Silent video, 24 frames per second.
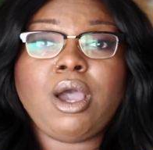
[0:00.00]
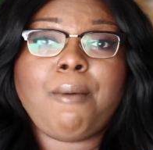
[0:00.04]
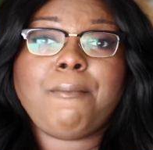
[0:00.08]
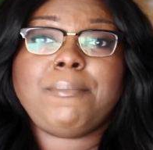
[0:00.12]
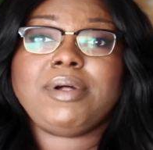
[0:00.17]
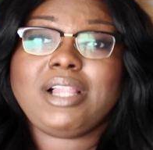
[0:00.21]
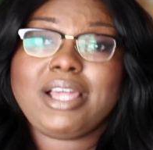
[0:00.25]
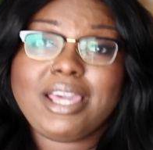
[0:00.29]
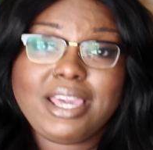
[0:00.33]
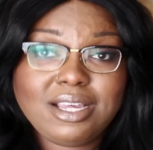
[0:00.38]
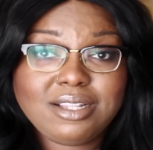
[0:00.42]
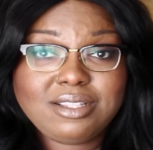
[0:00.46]

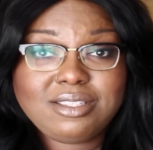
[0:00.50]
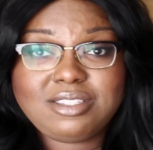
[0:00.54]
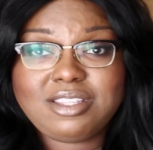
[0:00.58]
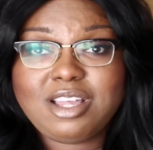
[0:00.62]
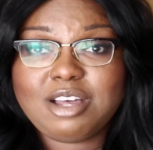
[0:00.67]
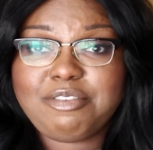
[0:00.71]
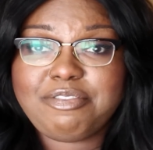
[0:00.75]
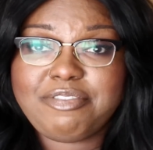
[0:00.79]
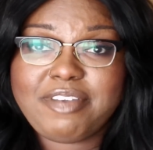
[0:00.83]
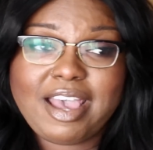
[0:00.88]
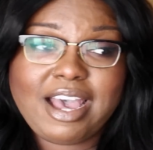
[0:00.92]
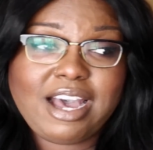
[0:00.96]
plan
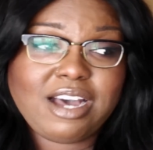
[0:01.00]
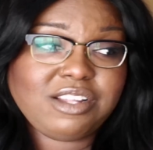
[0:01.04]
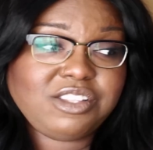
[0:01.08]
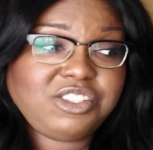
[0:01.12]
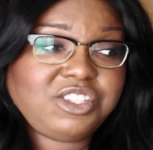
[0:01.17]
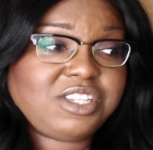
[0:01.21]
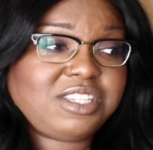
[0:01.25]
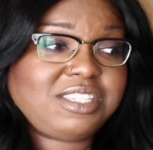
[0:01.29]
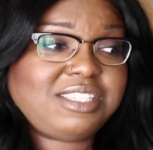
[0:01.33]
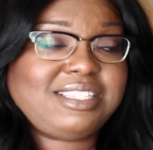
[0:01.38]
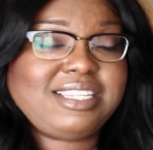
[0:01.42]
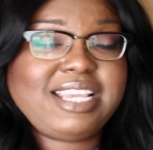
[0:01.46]
stuff out.
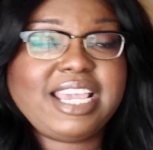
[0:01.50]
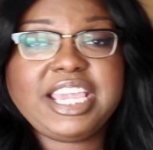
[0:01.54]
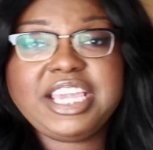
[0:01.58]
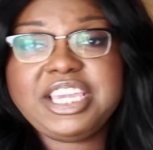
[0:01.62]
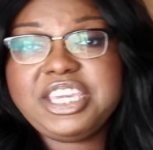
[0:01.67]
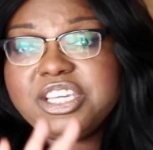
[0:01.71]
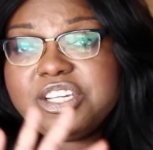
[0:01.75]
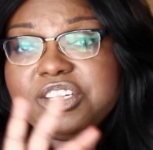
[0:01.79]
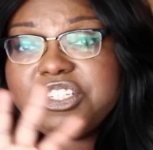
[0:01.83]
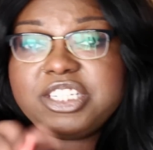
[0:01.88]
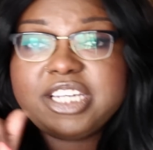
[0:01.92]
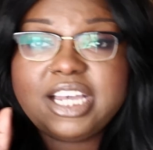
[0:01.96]
Just
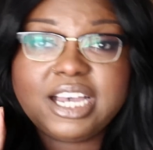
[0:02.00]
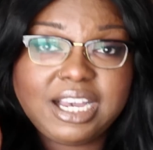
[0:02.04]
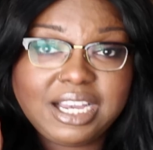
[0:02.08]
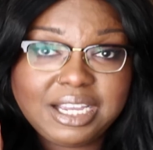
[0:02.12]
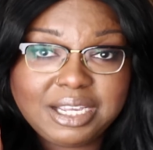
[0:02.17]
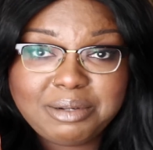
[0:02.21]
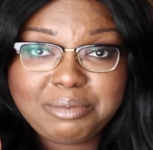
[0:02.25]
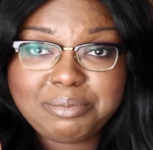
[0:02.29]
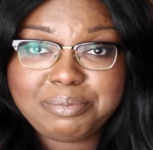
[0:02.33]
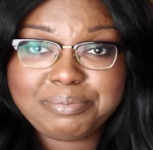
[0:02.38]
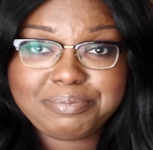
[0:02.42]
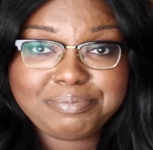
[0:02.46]
take your
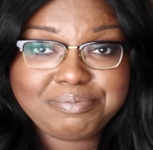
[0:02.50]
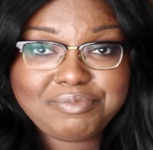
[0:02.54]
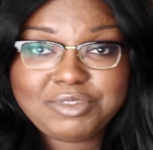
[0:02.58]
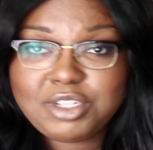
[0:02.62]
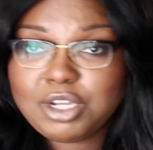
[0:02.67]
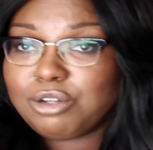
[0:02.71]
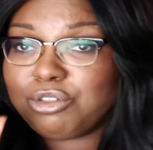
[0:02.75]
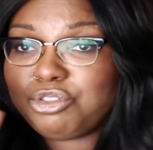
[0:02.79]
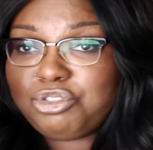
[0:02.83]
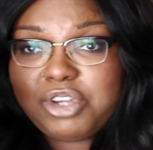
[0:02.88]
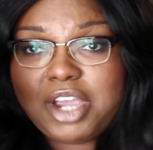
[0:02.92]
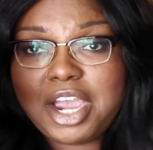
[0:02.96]
time.
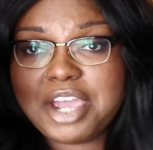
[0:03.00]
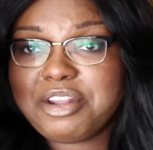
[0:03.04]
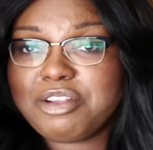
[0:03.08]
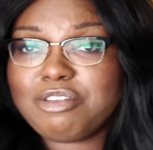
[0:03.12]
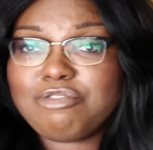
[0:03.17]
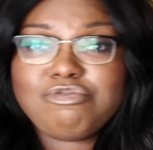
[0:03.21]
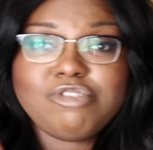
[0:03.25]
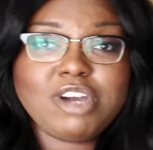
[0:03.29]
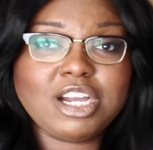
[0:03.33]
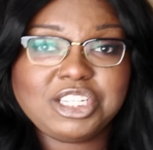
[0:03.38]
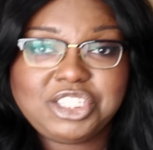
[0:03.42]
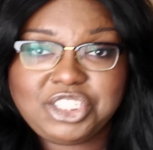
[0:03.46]
Don't try to
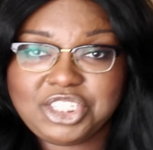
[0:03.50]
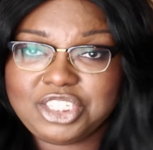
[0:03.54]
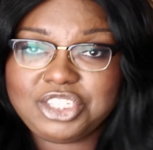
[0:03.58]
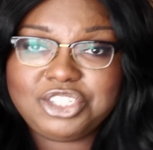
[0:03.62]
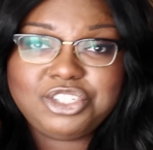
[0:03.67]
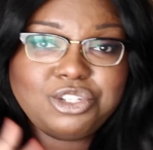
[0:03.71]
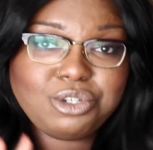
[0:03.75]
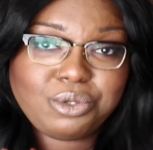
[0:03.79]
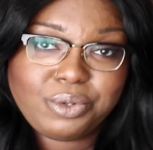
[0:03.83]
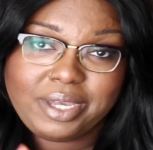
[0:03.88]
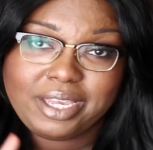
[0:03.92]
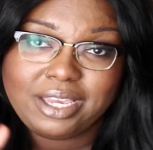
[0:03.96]
rush and
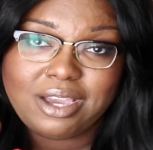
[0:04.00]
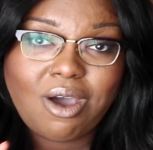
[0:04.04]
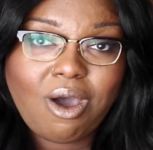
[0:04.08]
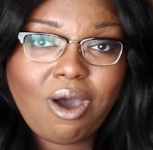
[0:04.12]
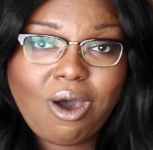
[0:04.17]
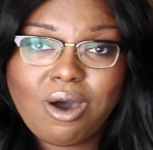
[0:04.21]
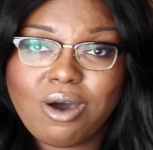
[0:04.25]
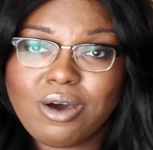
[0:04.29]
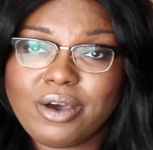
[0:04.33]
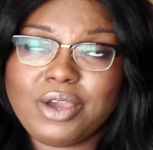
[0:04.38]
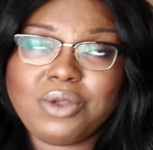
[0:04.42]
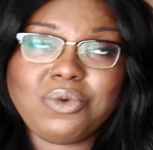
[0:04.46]
do it
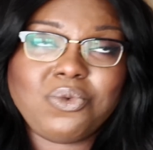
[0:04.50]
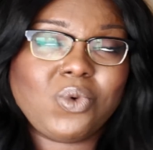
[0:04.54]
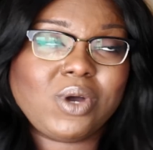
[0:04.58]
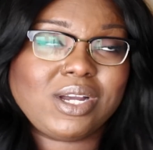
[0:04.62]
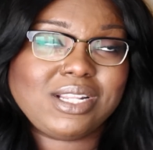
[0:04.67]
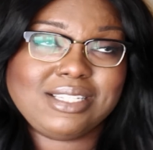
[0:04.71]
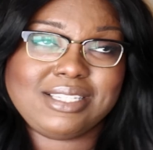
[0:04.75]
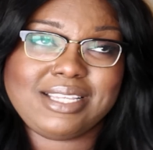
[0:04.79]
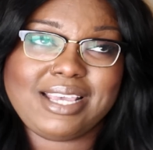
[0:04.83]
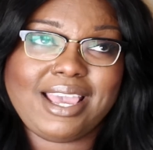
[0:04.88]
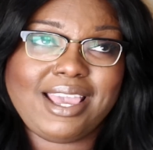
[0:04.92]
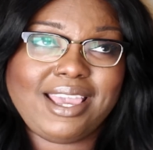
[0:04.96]
all in
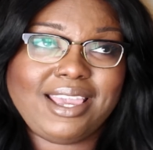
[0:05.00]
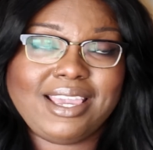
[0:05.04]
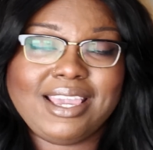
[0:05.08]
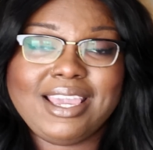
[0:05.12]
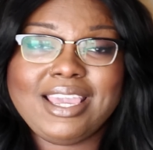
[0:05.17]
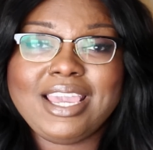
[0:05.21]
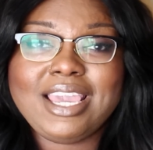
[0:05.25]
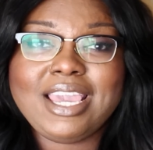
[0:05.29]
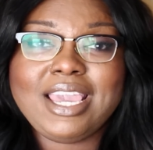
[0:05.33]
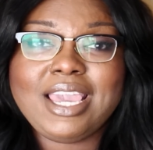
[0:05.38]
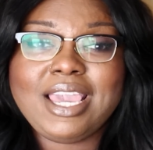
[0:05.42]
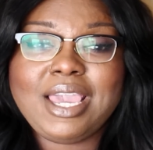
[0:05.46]
one day.
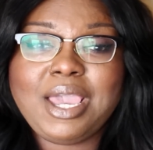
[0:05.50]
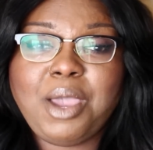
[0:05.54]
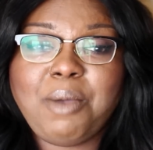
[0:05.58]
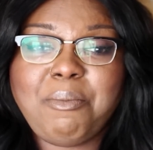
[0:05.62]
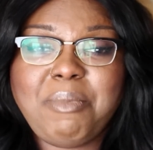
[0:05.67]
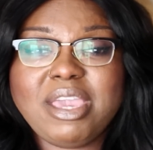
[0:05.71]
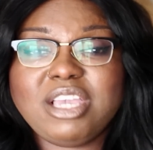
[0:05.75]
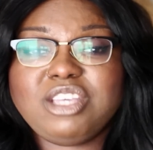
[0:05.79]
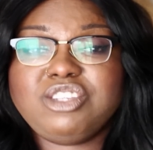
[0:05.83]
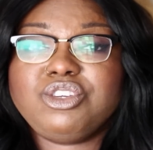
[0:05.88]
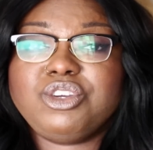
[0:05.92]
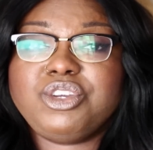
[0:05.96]

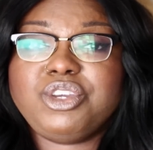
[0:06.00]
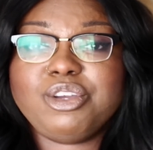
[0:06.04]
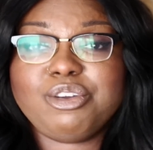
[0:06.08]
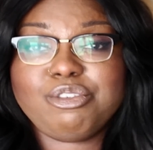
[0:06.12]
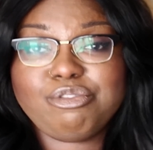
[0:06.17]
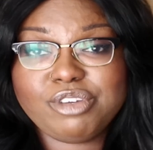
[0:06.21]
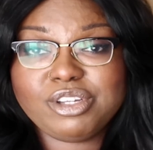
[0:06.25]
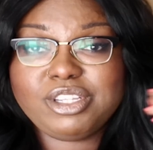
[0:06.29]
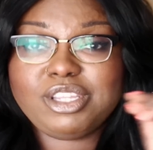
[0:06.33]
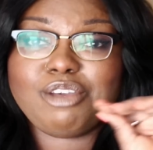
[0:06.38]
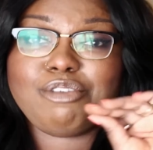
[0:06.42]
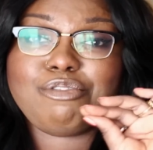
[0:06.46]
Make sure you're
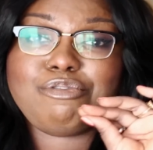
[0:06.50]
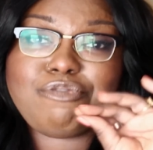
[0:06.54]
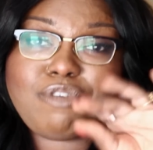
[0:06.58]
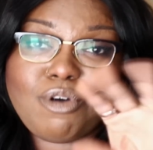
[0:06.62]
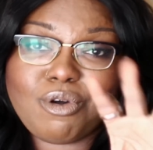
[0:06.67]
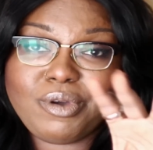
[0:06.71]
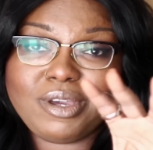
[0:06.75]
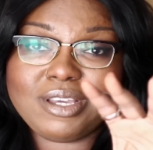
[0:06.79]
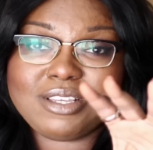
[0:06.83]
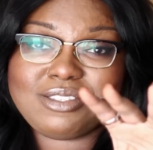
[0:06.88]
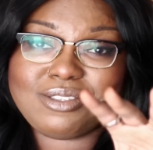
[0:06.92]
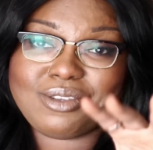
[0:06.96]
really
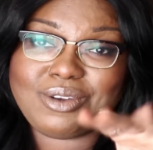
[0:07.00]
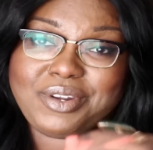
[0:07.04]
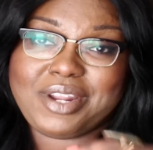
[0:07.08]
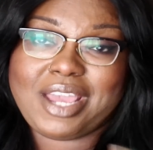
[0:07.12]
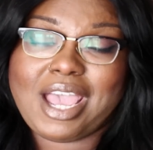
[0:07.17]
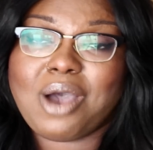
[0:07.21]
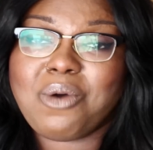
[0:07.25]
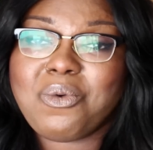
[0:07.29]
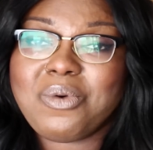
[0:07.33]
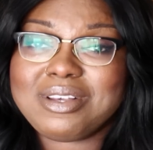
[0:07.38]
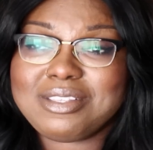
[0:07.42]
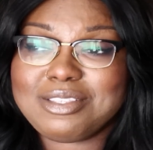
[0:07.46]
focused on
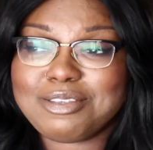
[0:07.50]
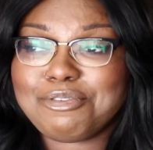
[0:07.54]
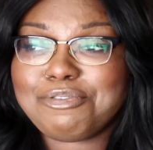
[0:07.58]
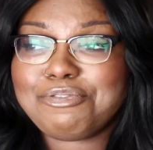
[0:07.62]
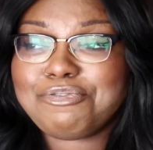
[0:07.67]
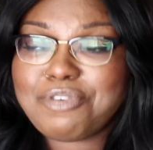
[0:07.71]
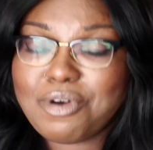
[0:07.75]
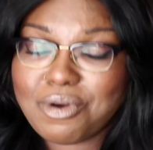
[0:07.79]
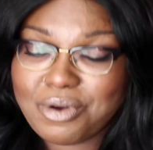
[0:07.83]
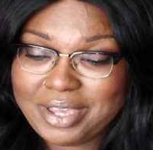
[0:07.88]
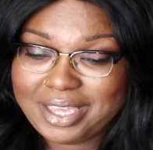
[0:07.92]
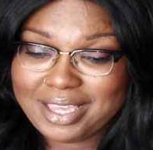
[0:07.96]
it. I wasn't
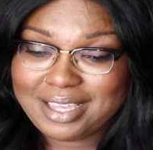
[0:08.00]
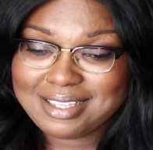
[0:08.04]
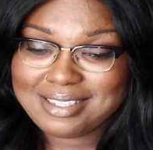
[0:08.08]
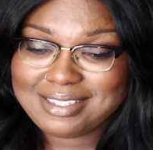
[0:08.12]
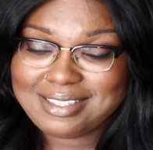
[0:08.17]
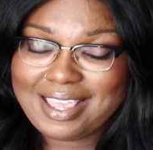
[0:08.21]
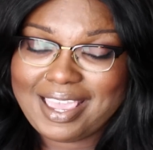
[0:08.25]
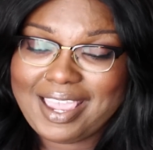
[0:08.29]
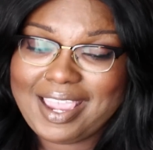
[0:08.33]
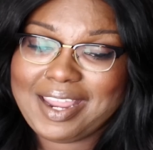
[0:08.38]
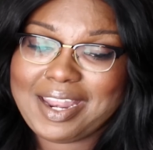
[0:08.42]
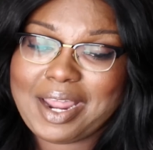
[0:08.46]

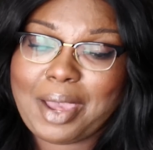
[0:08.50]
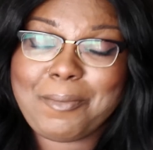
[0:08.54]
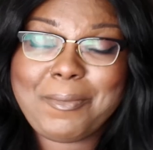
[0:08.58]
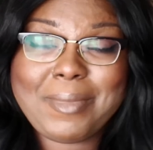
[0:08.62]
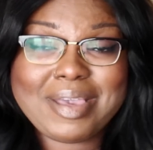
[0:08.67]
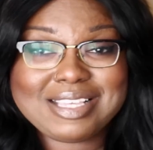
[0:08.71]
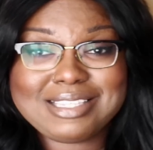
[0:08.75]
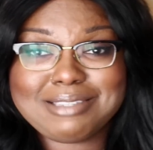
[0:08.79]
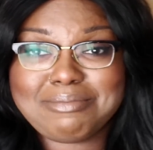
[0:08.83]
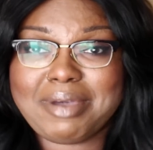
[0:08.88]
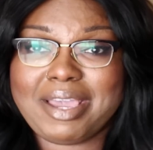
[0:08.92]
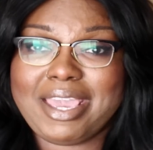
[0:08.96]
focused and I
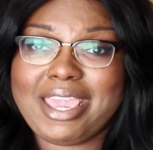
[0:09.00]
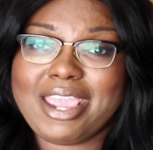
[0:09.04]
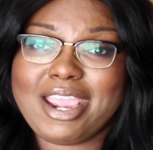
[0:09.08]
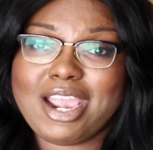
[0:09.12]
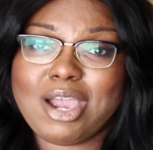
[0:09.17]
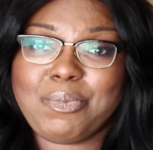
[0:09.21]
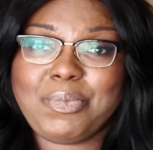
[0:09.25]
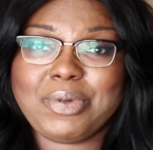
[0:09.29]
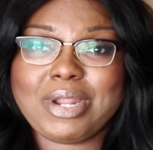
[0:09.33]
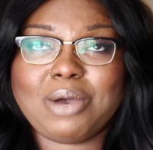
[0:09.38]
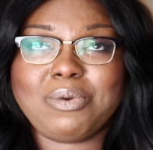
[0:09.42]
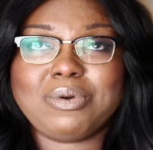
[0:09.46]
messed my hair
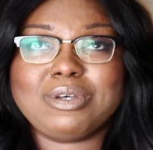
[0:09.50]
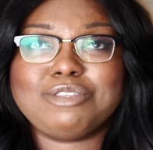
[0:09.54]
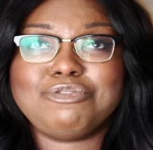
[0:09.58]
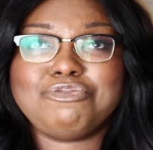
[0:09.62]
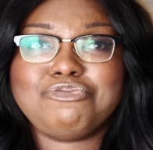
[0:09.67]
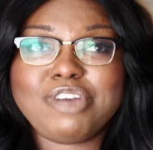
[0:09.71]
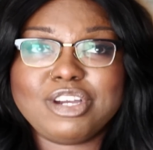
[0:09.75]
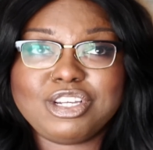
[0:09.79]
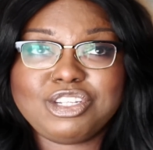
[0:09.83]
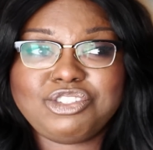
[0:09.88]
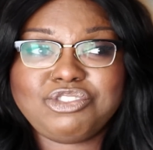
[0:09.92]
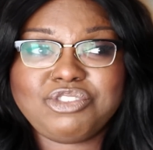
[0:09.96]
up and I was
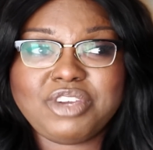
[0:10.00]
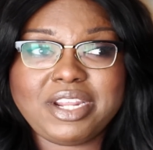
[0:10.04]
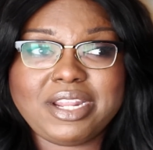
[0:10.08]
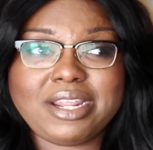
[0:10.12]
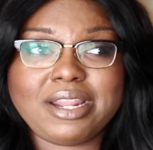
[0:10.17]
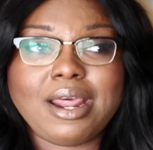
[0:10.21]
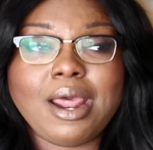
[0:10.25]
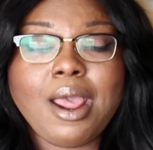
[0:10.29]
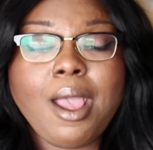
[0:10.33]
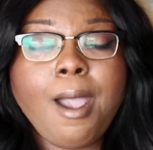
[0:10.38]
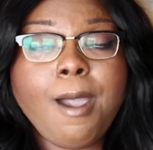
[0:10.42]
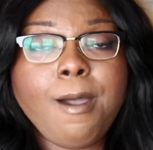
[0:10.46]

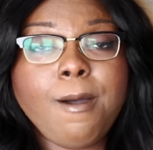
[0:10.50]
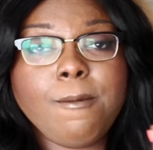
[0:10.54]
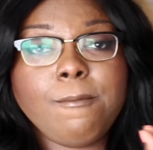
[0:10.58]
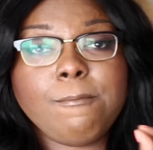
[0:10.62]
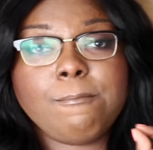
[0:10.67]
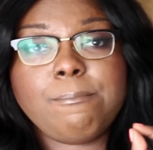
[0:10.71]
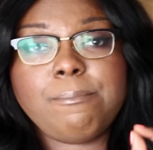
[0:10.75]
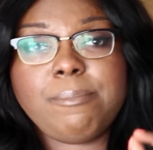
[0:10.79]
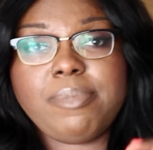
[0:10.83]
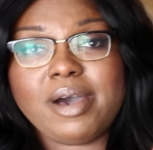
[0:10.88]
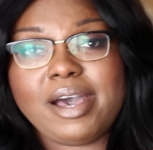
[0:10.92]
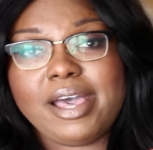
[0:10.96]
frustrated.
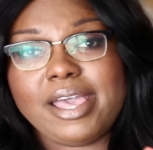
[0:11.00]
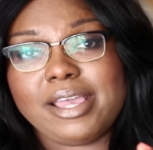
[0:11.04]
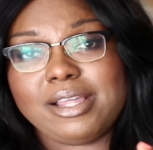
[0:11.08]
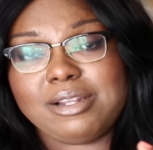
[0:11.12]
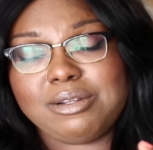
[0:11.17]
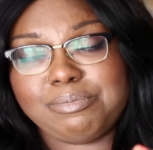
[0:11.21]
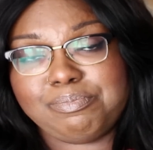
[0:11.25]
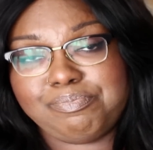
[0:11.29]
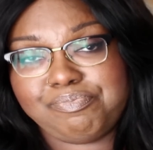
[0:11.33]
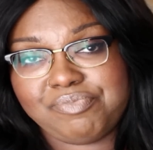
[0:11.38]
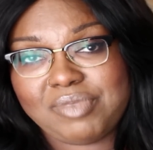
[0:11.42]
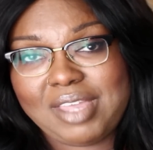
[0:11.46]
But
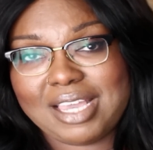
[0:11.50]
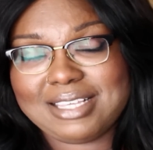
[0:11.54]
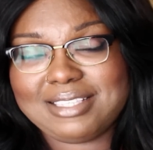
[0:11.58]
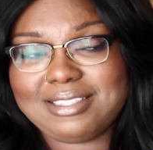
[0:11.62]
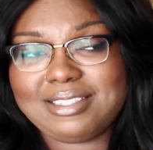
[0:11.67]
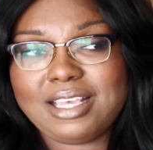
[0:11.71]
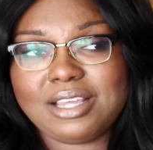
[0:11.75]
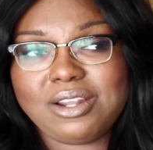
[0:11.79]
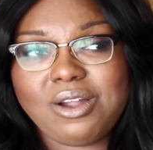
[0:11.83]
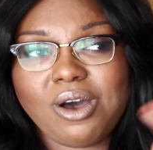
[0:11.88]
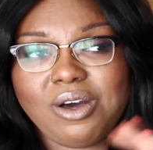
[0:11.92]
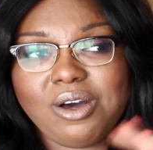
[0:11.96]
I said